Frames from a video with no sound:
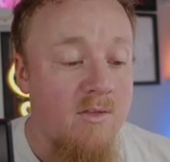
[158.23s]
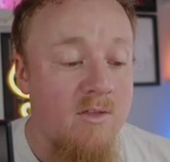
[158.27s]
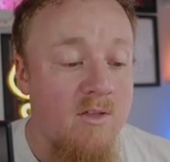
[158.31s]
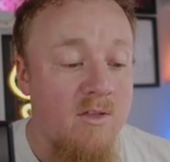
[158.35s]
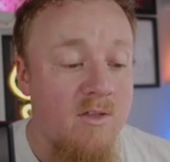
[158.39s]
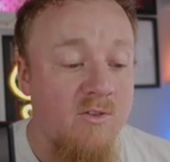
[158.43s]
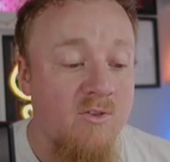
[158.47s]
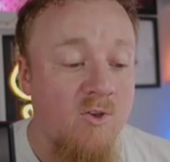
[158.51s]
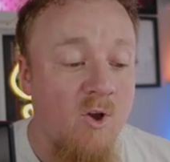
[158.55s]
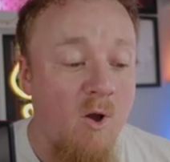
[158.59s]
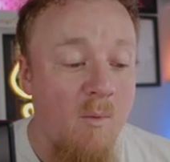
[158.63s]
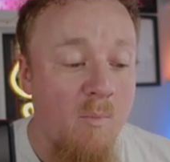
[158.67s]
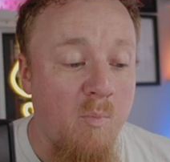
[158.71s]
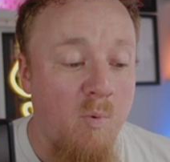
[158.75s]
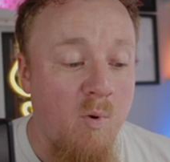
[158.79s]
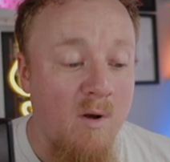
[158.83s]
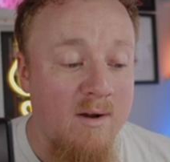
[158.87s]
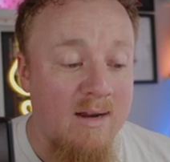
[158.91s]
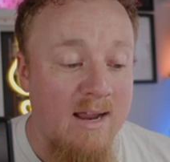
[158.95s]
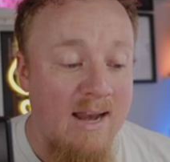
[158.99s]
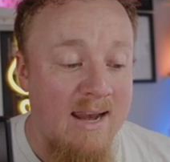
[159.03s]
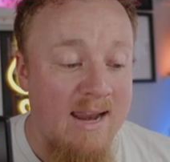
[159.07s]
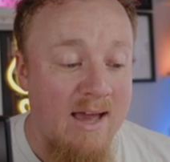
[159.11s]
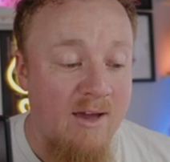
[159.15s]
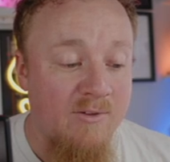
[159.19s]
The top one
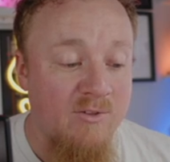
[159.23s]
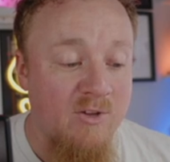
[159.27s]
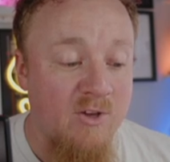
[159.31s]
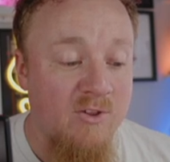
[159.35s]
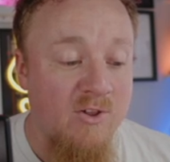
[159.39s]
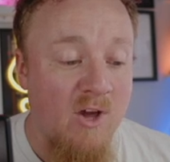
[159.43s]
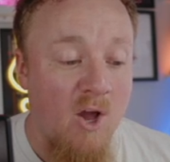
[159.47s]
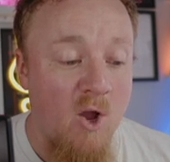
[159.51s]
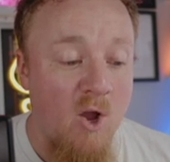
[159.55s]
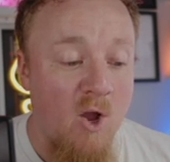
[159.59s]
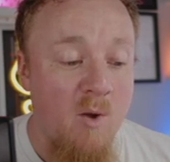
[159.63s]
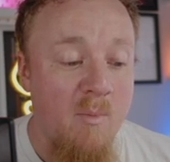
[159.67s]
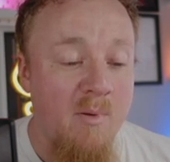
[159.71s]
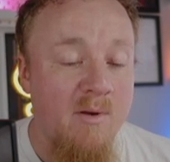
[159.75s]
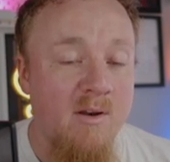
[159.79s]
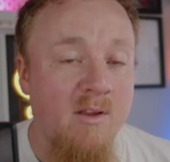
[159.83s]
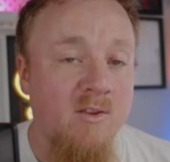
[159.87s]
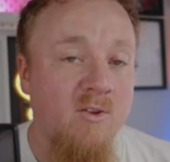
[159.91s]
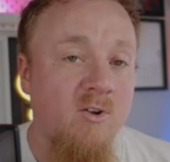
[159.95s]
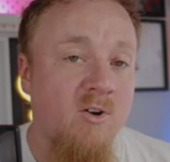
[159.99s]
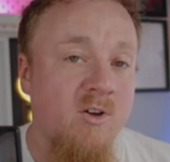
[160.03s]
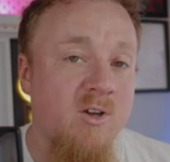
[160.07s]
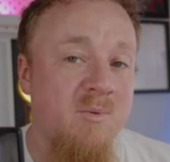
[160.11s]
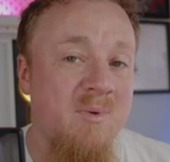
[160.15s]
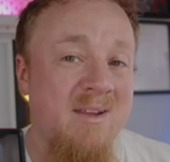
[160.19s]
allows you to open the
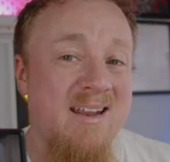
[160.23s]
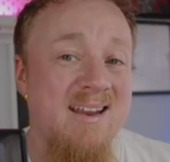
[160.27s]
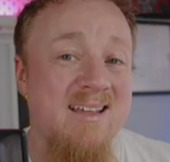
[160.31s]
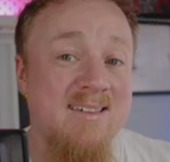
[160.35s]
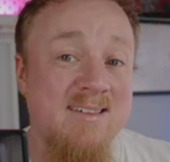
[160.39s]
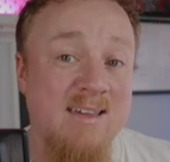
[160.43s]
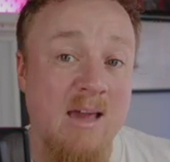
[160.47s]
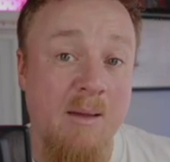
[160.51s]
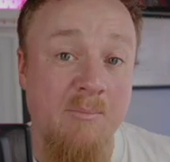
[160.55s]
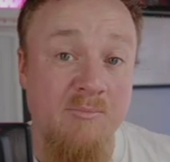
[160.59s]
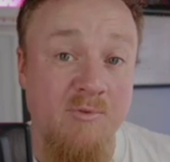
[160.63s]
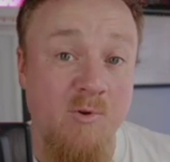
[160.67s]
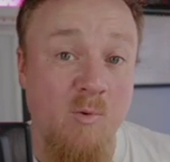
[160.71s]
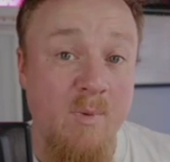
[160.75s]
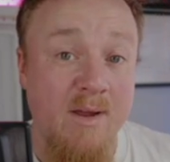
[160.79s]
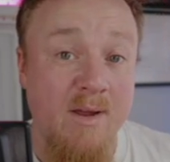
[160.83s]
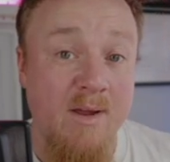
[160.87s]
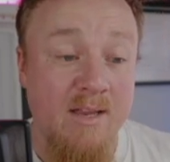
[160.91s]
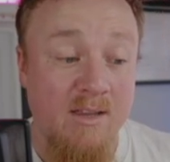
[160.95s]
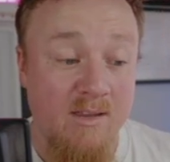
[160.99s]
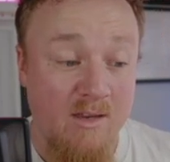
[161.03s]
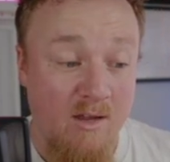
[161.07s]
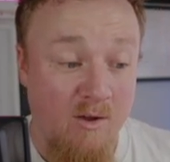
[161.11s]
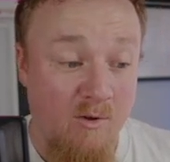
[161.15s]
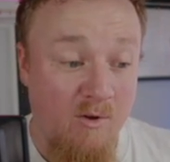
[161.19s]
document in a separate
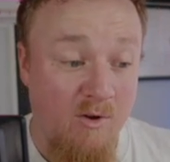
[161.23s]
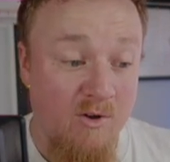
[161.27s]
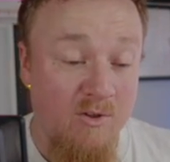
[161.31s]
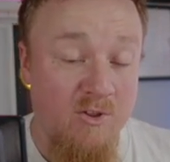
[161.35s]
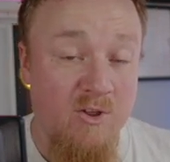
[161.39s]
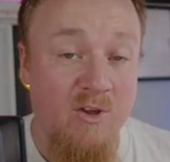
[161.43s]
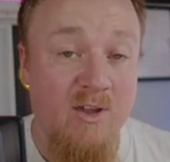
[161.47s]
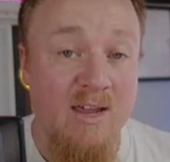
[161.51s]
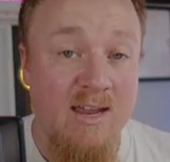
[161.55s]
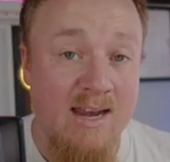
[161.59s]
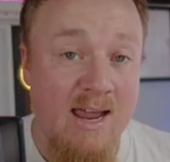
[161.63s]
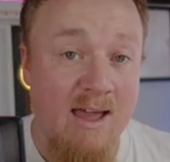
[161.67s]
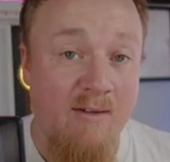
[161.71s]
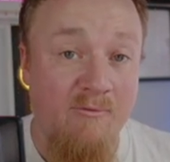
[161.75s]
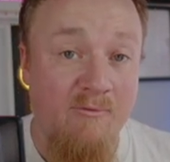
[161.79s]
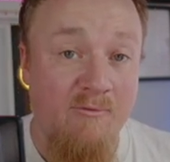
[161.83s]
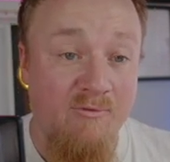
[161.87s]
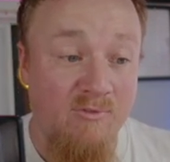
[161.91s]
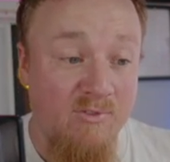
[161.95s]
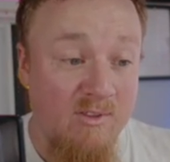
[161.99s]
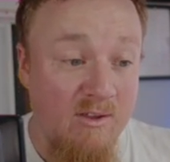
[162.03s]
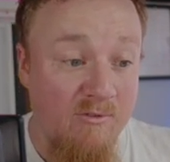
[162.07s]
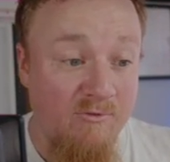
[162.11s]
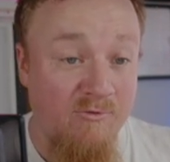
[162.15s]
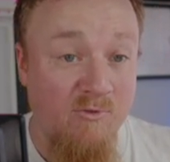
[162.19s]
window because you can have
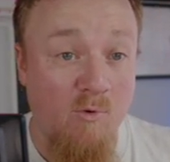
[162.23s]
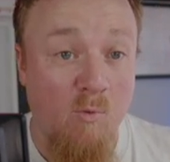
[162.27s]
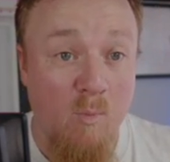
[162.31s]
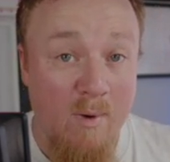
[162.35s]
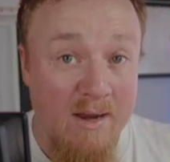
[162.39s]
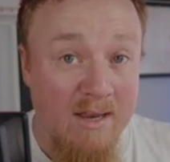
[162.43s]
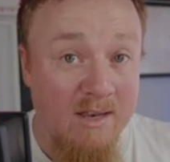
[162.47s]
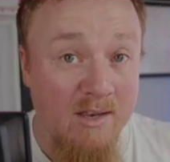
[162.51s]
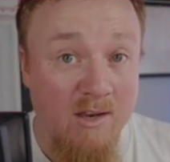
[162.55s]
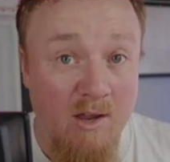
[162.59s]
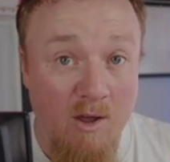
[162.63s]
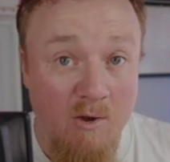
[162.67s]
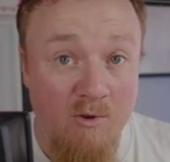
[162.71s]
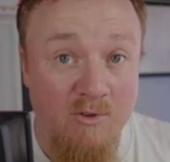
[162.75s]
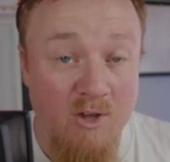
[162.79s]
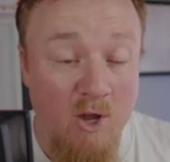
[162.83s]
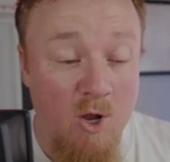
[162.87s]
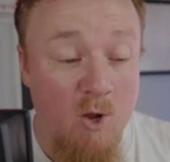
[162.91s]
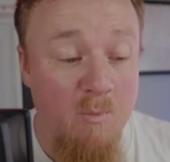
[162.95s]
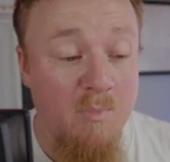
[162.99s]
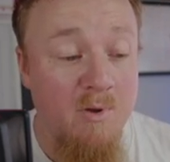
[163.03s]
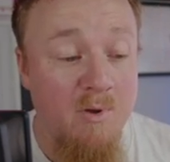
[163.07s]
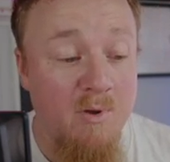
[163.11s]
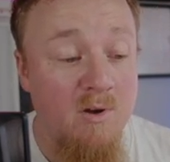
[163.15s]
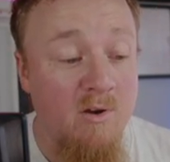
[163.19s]
different windows
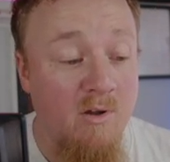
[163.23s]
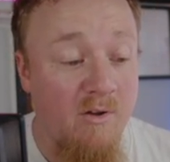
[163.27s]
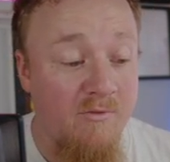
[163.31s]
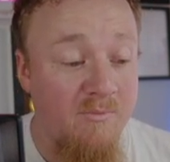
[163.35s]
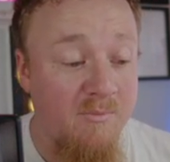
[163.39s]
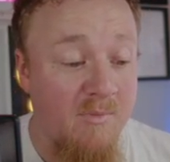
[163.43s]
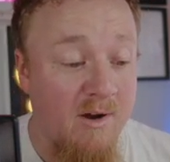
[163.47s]
open of